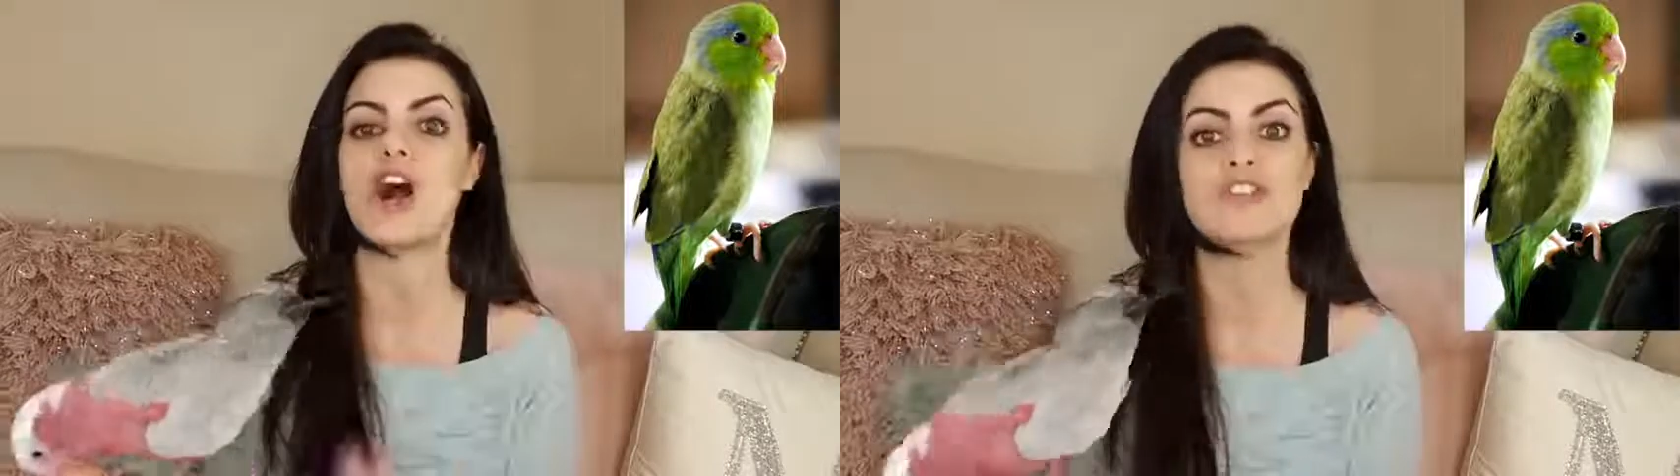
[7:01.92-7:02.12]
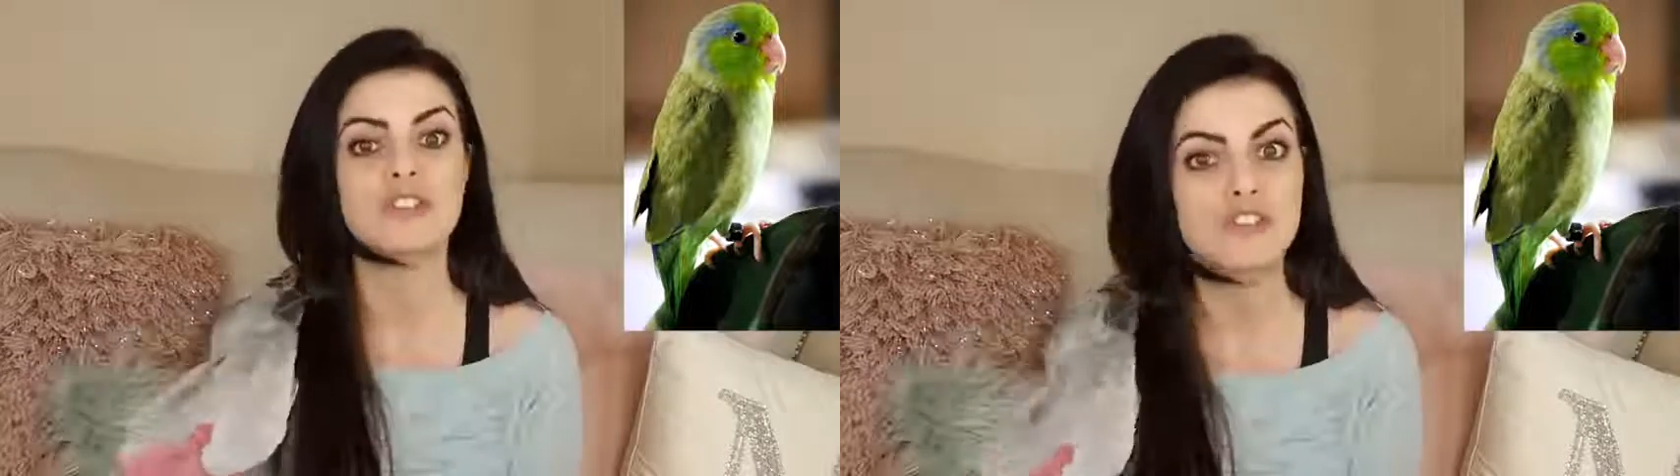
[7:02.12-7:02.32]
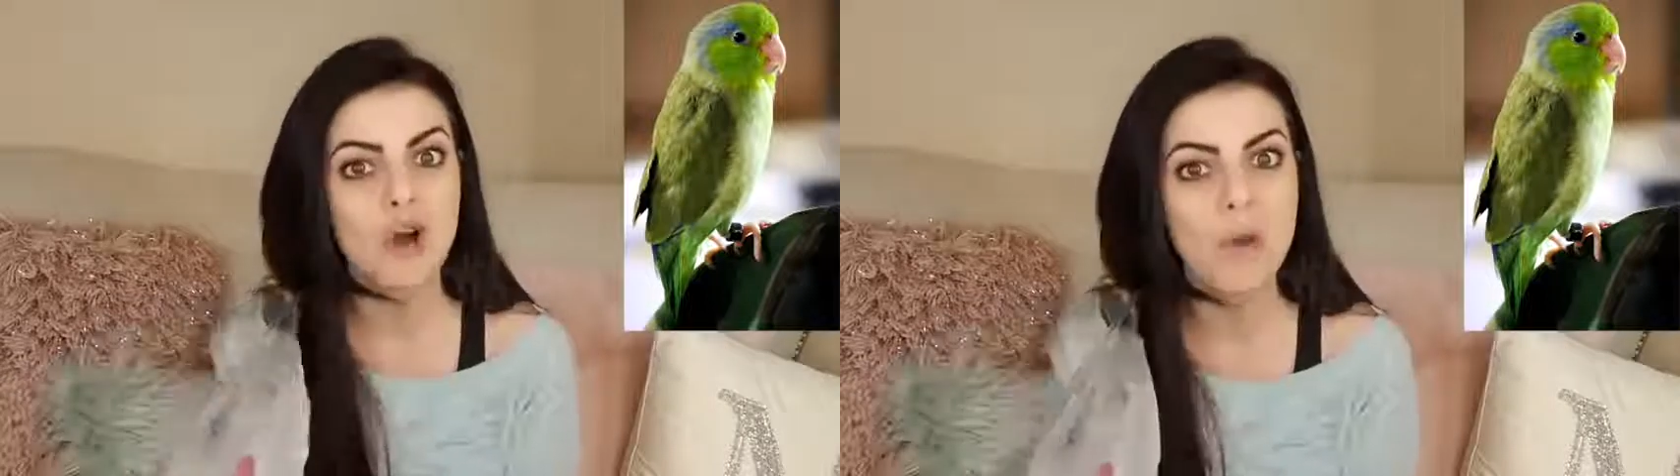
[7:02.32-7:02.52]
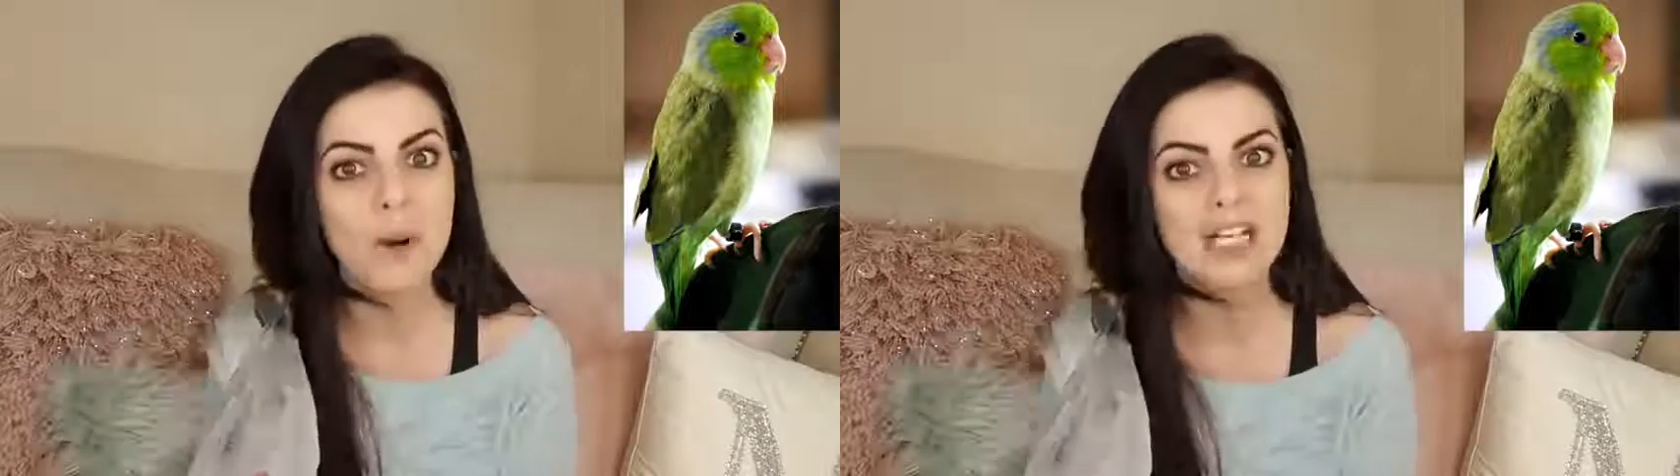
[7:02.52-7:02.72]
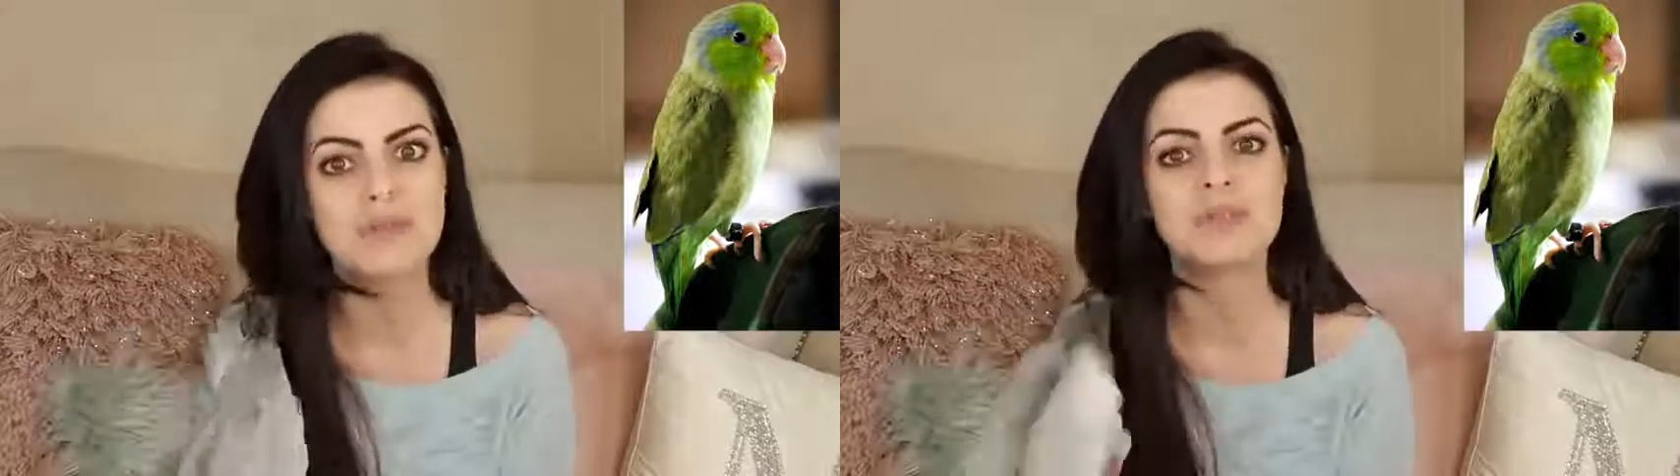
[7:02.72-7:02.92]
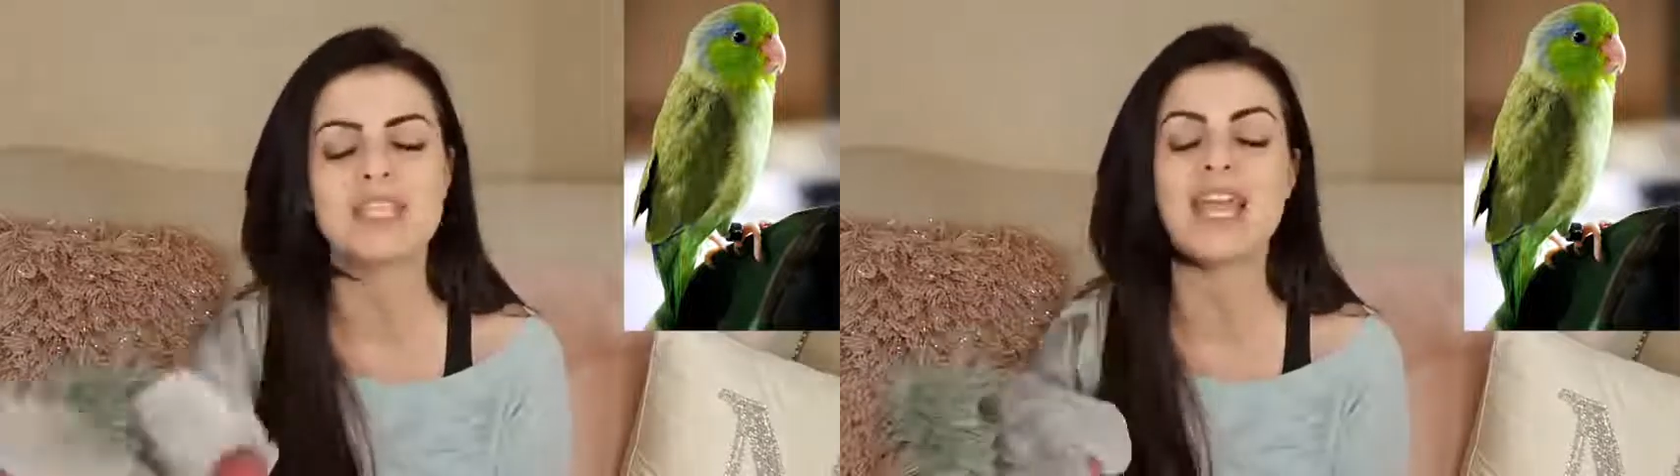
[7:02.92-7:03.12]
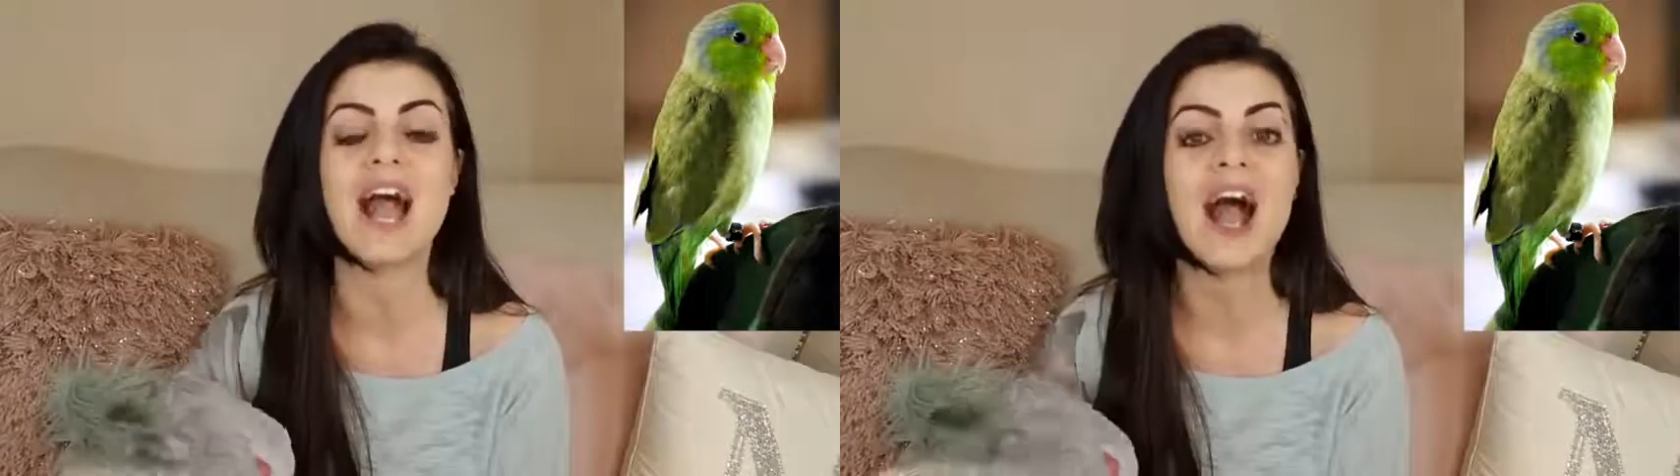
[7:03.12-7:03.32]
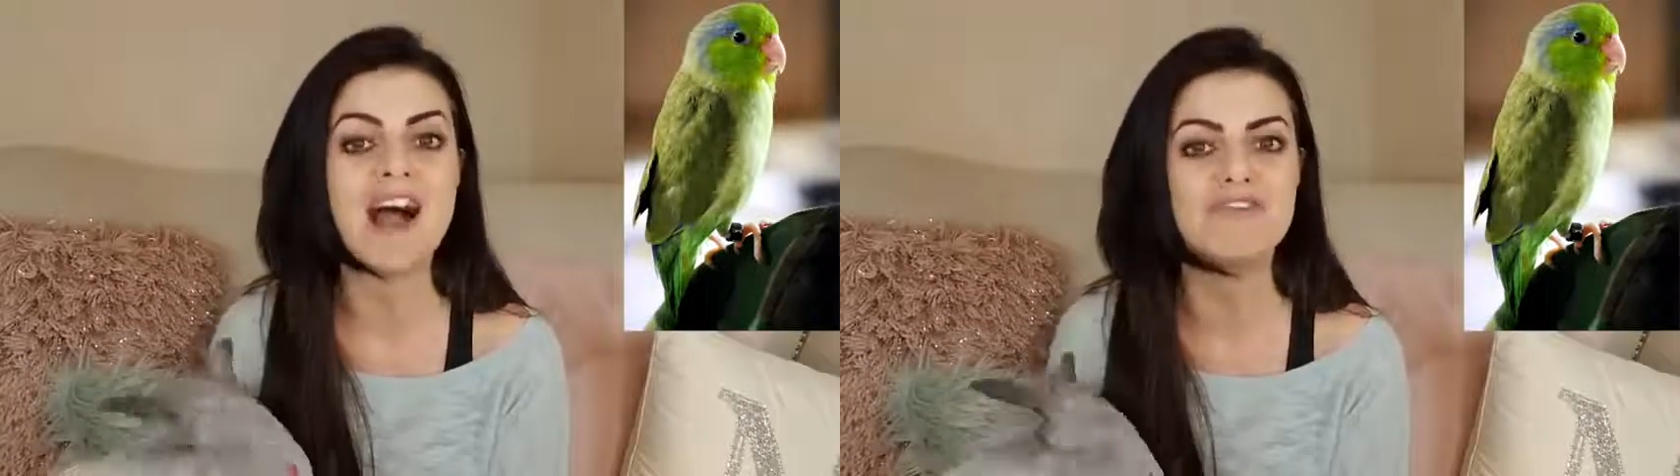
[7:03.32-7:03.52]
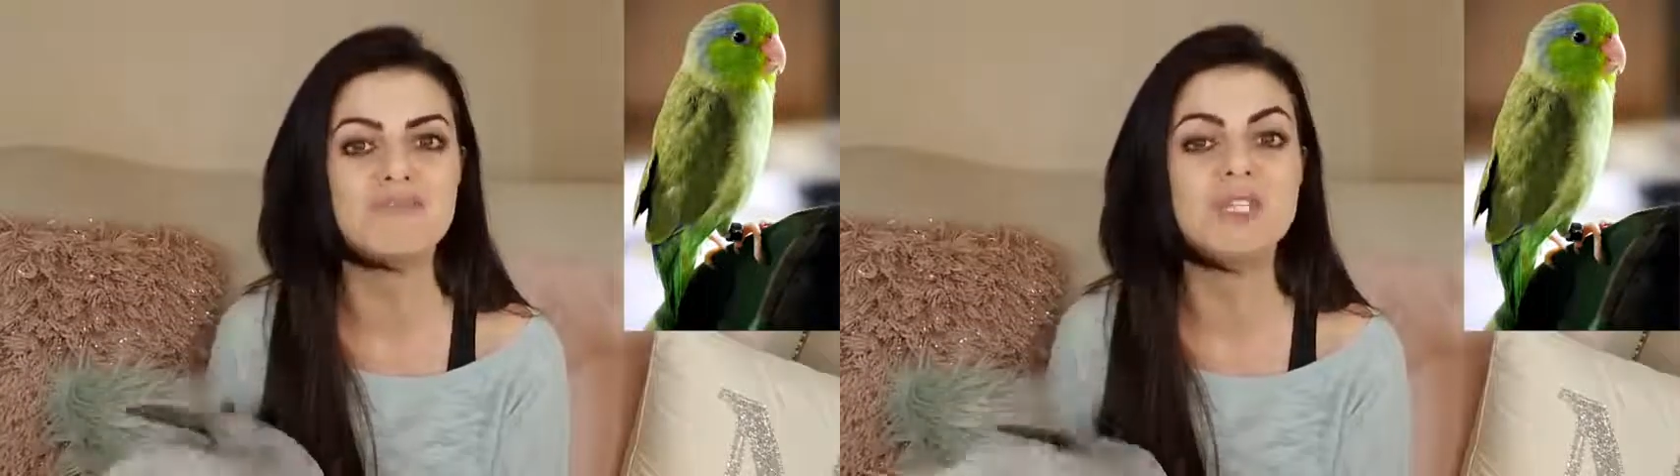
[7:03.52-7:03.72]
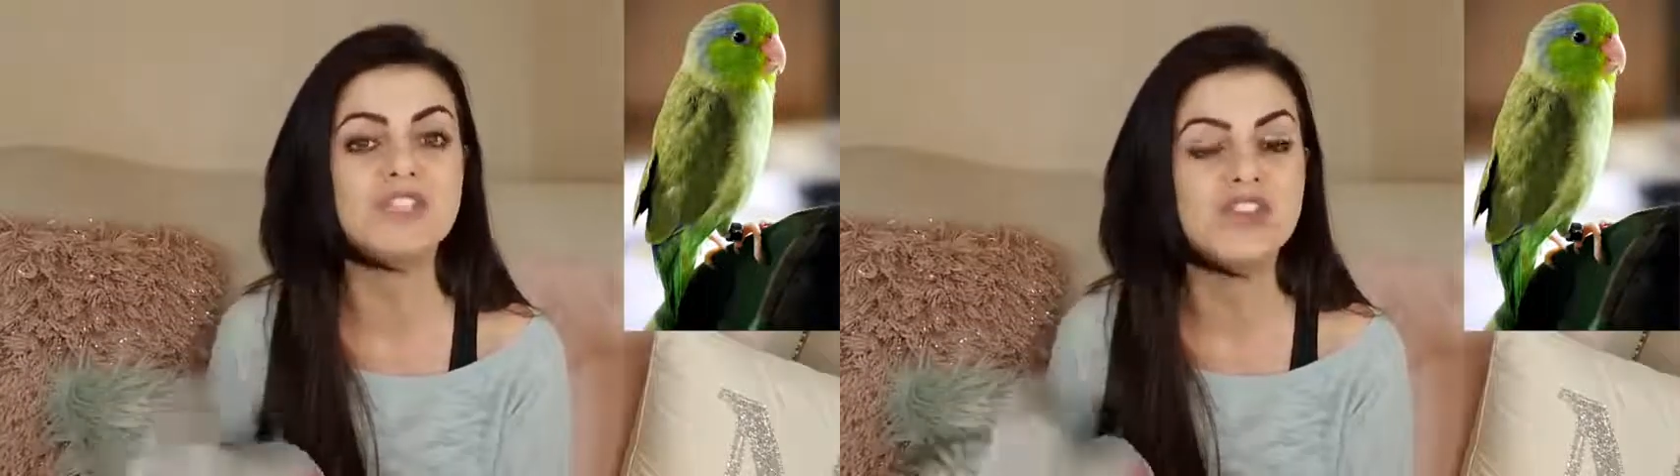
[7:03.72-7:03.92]
talk so much, but they
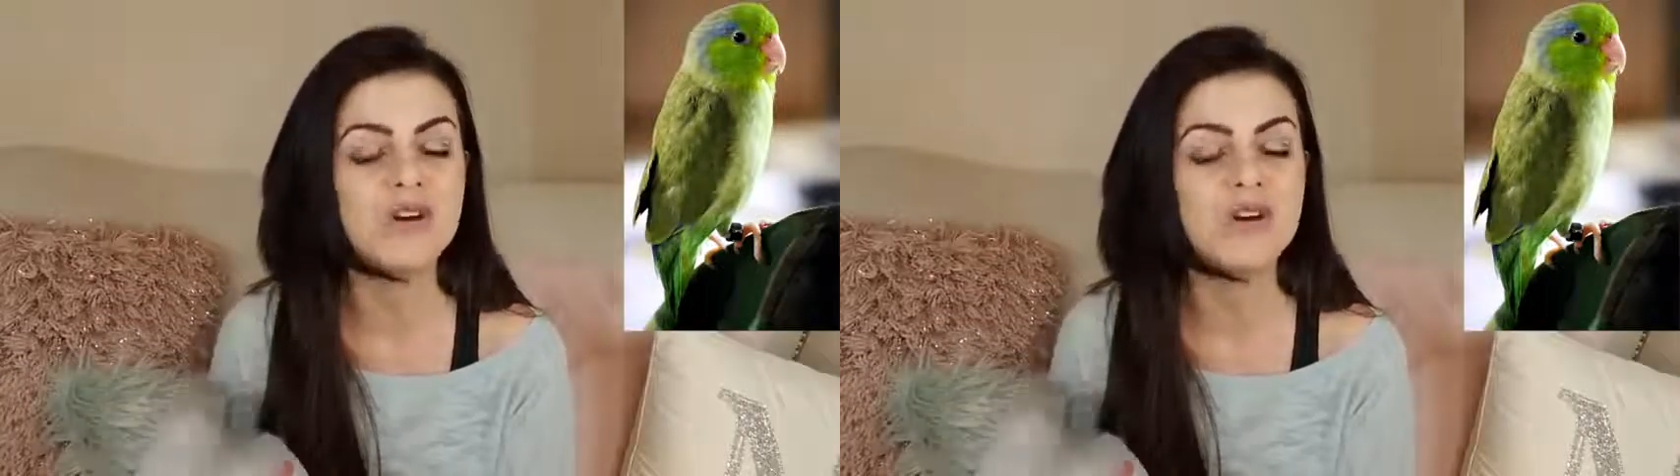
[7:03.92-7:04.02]
have been